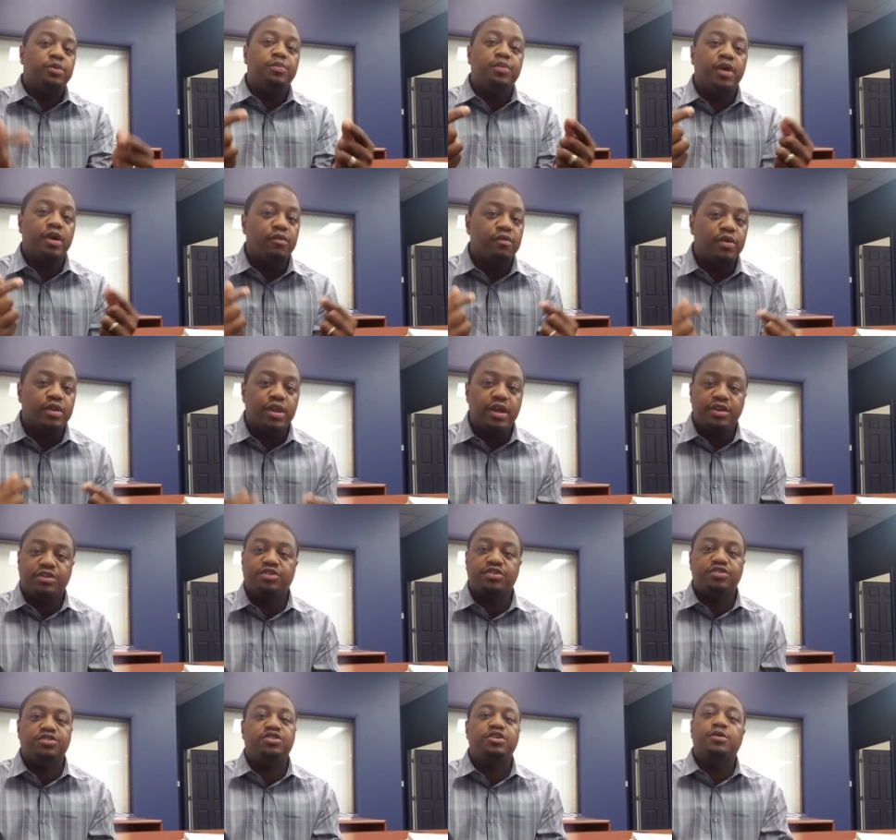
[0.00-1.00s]
be a
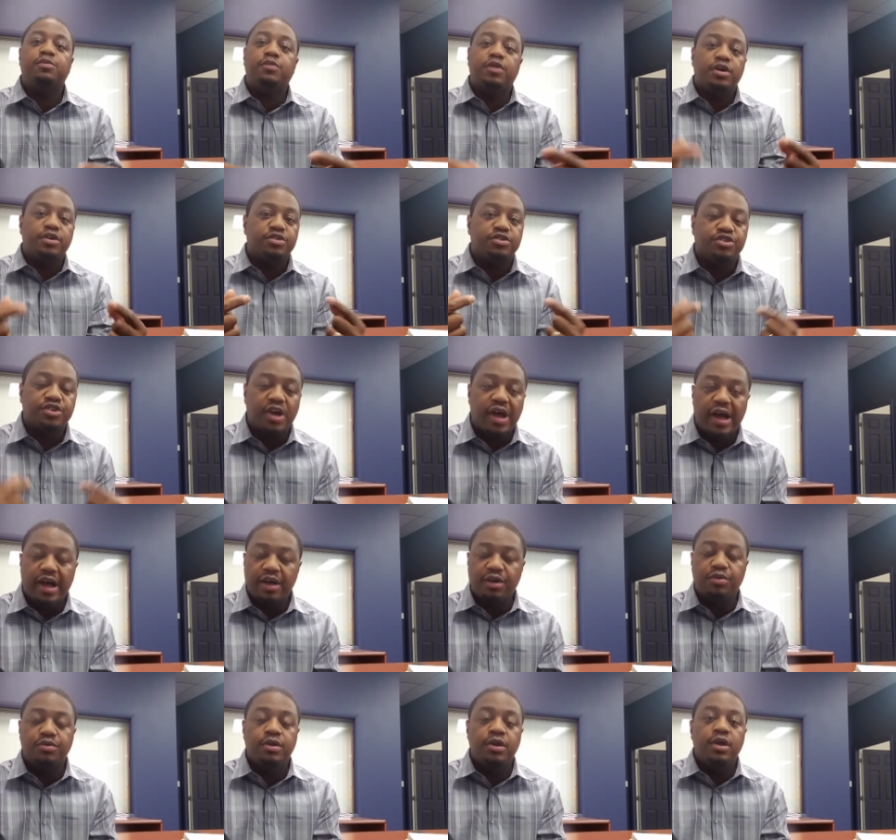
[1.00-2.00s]
relationship, a
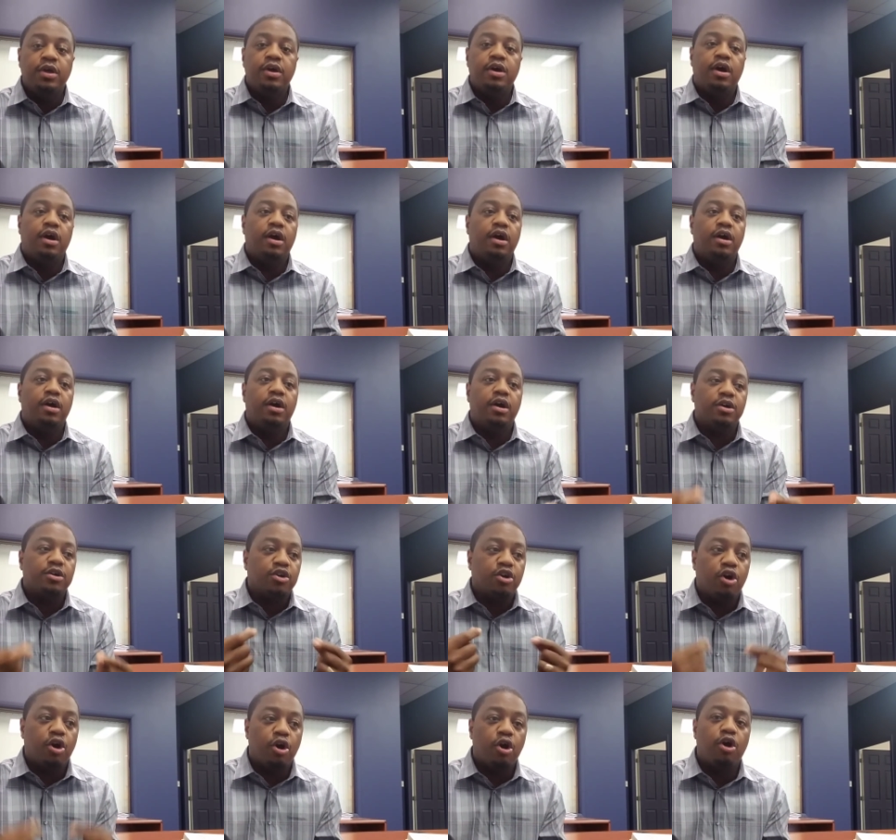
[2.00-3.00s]
child, uh, a
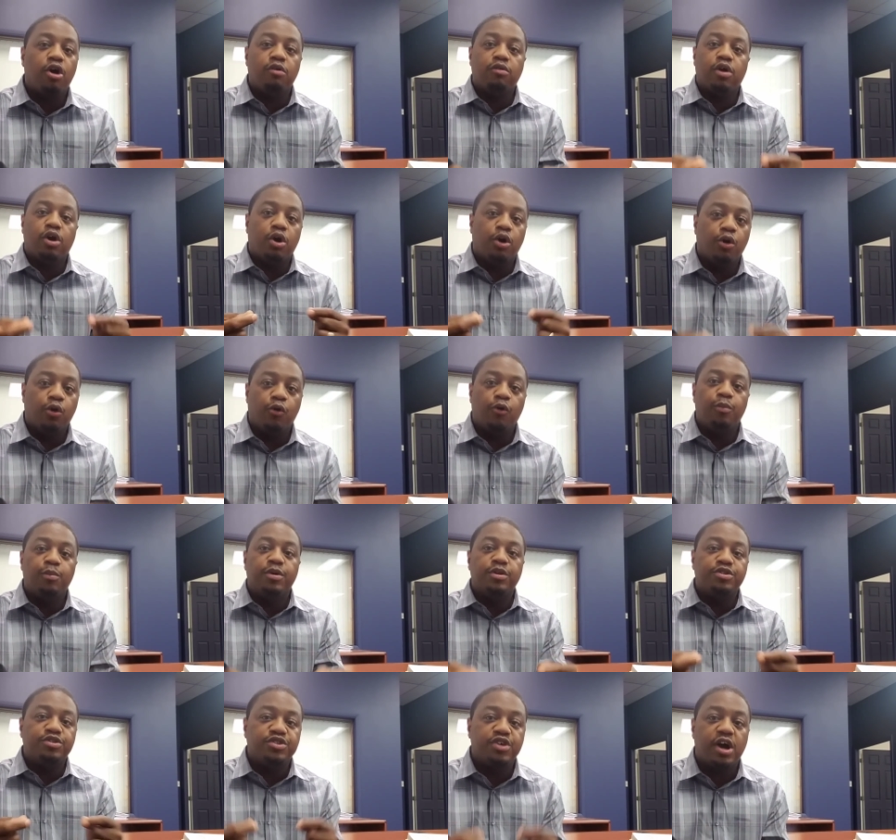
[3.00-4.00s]
car, a home,
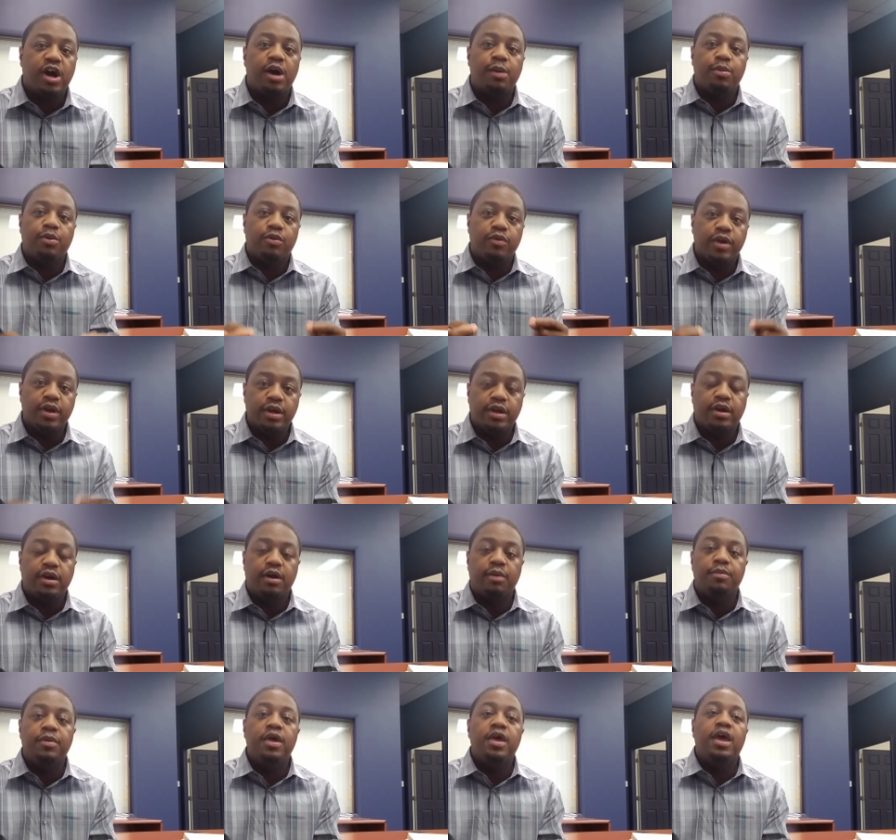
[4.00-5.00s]
a job, or
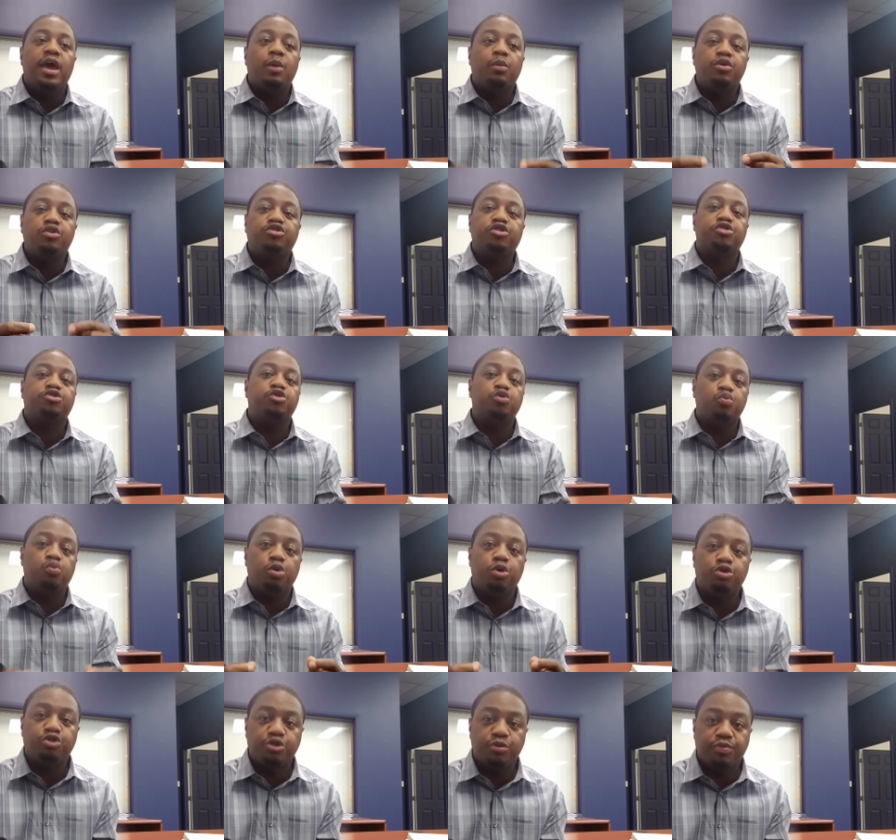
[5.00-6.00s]
income. And we start to
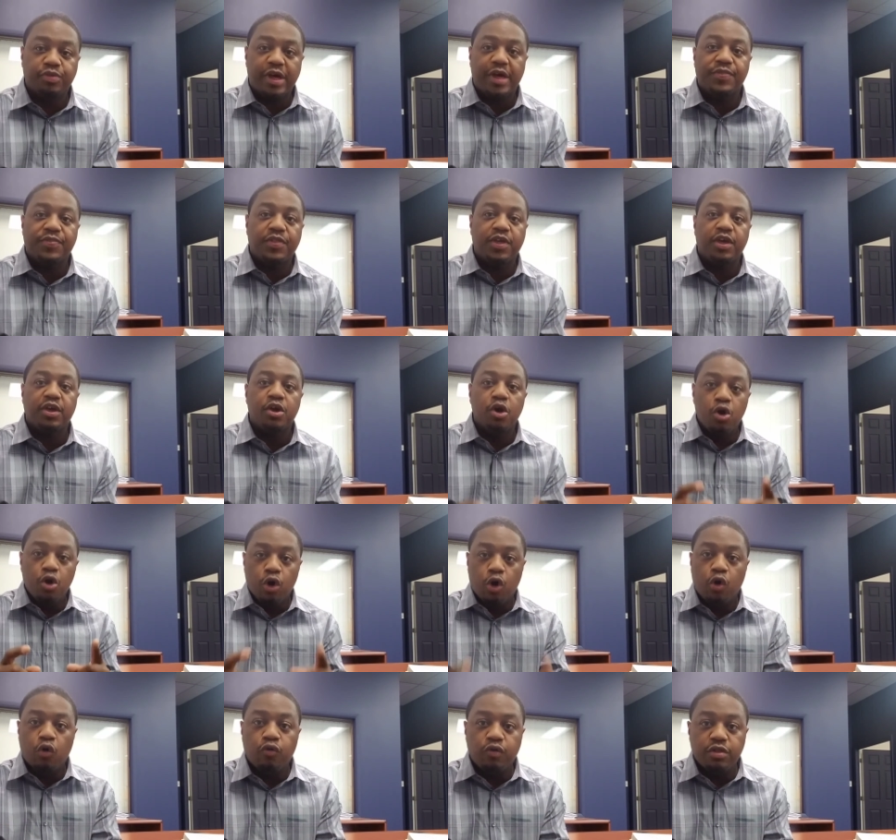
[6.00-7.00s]
worship that thing
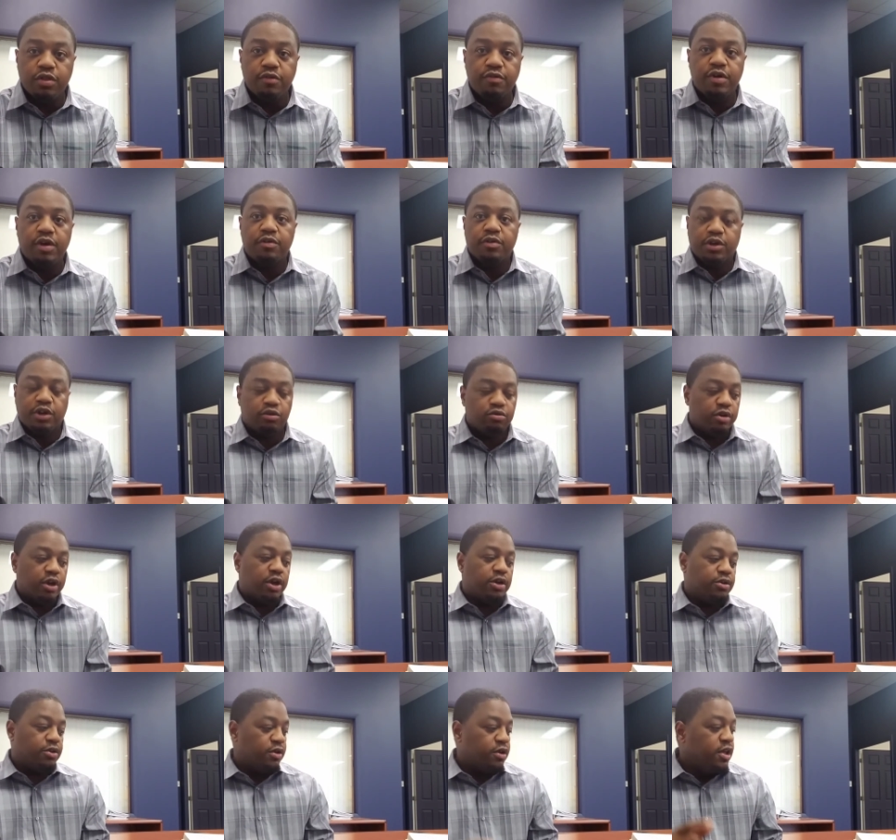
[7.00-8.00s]
over the very
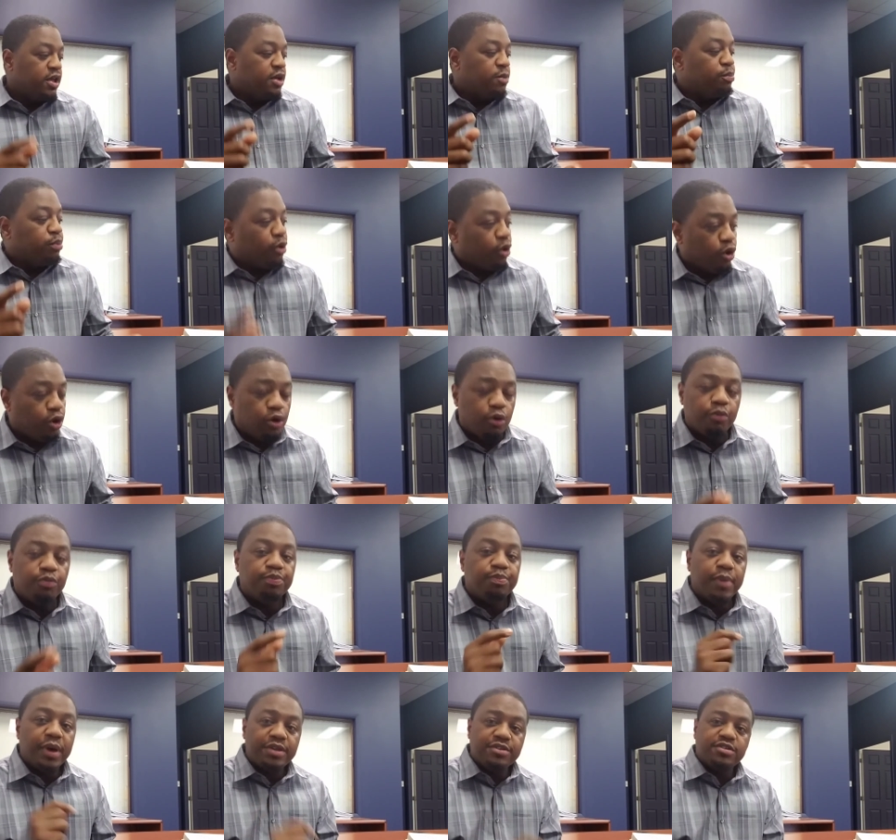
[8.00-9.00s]
Creator. Paul
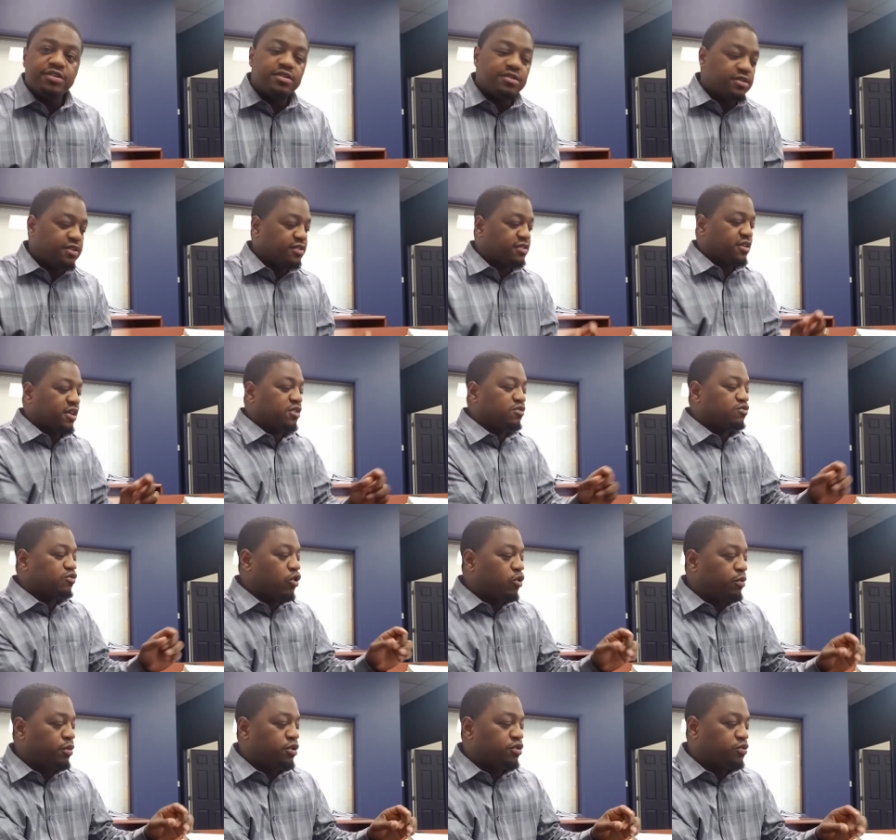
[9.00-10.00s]
mentions this in
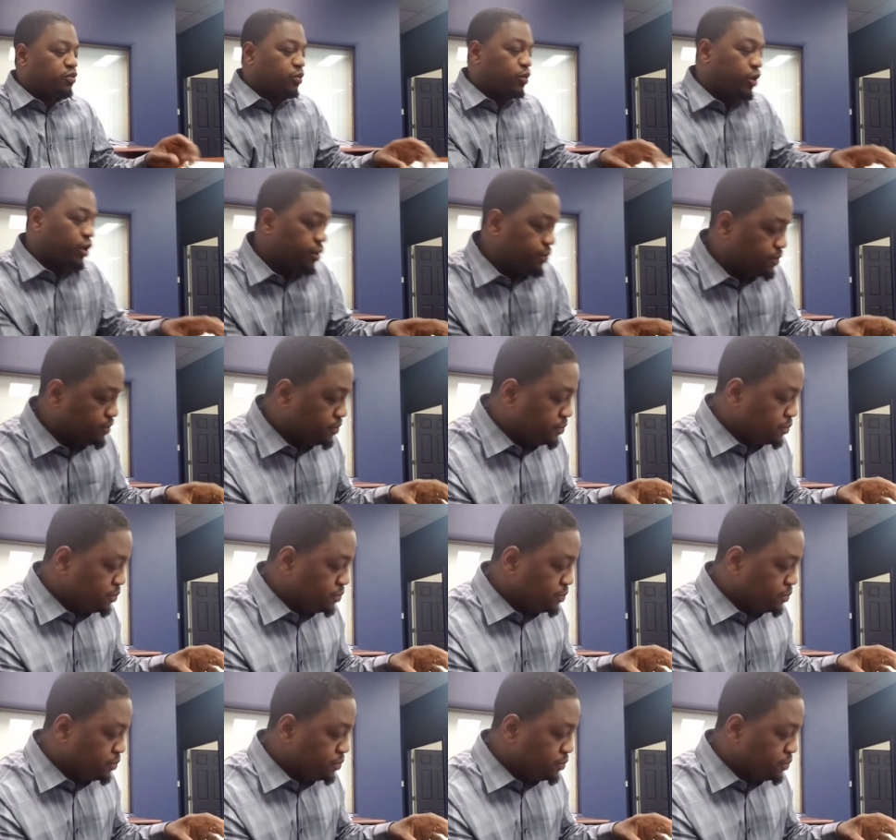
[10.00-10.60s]
Romans 1